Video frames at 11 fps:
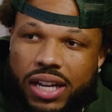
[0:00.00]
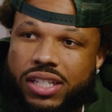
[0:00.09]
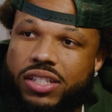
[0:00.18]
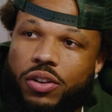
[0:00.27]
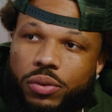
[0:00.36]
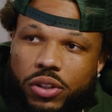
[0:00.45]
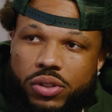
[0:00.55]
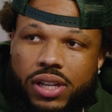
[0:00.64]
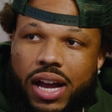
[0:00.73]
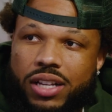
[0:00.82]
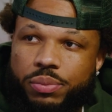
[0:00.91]
I just know what those
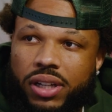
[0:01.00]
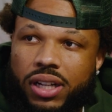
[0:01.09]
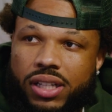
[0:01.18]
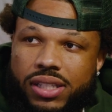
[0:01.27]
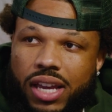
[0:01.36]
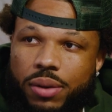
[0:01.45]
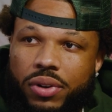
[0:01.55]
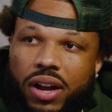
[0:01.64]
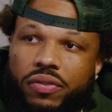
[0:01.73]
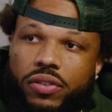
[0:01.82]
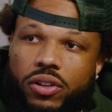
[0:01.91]
guys bring to the table,
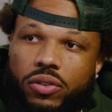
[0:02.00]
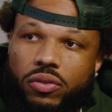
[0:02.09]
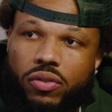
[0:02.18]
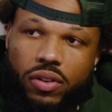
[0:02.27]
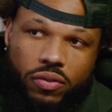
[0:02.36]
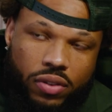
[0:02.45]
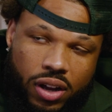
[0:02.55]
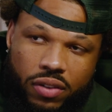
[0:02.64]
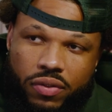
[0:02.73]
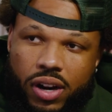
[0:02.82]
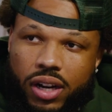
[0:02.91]
and I feel
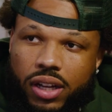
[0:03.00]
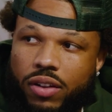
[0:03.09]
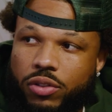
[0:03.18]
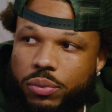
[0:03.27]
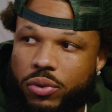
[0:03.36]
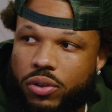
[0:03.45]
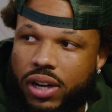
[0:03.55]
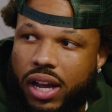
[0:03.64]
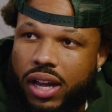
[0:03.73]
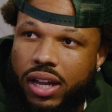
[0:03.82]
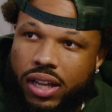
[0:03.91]
uh, very comfortable,
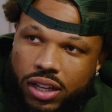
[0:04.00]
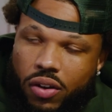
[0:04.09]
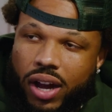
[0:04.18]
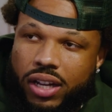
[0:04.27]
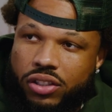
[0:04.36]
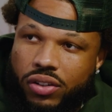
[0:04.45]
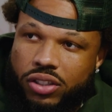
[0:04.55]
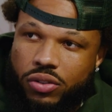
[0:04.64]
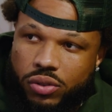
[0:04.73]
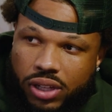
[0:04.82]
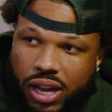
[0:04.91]
and I know I can
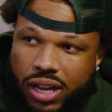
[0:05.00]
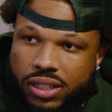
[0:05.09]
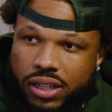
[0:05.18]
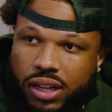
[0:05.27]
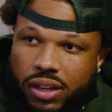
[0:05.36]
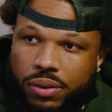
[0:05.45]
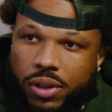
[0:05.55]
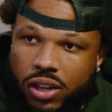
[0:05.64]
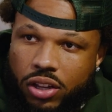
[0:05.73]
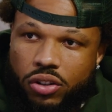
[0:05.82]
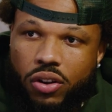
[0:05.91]
trust those guys. And, um,
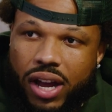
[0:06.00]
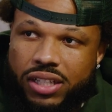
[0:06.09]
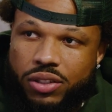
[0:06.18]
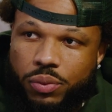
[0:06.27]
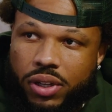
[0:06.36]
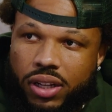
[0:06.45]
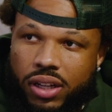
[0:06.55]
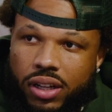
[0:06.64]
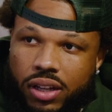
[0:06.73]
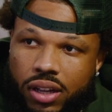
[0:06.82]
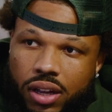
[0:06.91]
you know, I just want
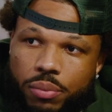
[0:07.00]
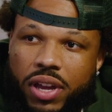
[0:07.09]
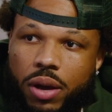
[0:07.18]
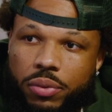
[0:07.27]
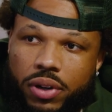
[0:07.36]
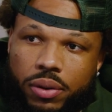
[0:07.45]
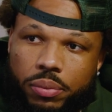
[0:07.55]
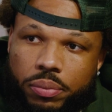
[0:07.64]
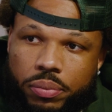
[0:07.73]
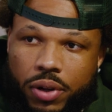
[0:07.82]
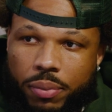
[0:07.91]
to be able to
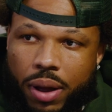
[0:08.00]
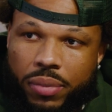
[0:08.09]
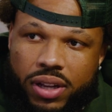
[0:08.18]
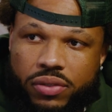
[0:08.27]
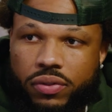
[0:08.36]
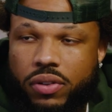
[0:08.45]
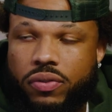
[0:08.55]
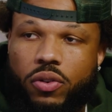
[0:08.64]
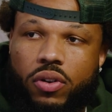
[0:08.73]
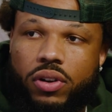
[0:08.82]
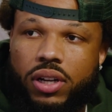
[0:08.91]
put my best foot
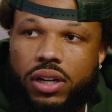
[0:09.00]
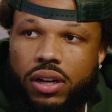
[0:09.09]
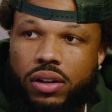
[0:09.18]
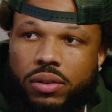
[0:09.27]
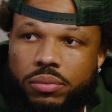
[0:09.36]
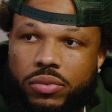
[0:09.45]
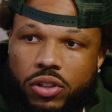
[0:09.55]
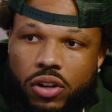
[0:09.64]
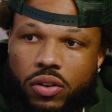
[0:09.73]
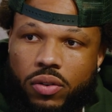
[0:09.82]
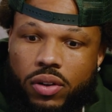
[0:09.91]
forward and, um, you
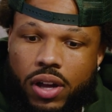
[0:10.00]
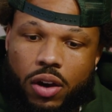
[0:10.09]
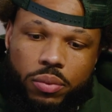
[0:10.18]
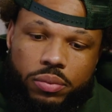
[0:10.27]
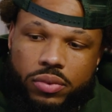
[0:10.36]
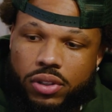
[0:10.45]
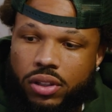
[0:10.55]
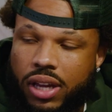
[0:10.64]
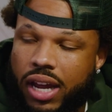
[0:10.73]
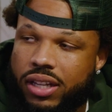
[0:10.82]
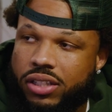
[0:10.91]
know, help
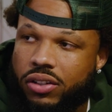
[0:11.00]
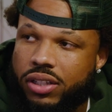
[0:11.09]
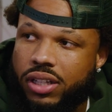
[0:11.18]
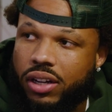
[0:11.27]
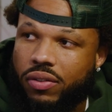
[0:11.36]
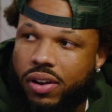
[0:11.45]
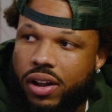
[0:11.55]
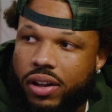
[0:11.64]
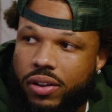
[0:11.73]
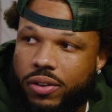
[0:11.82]
kind of turn this thing around.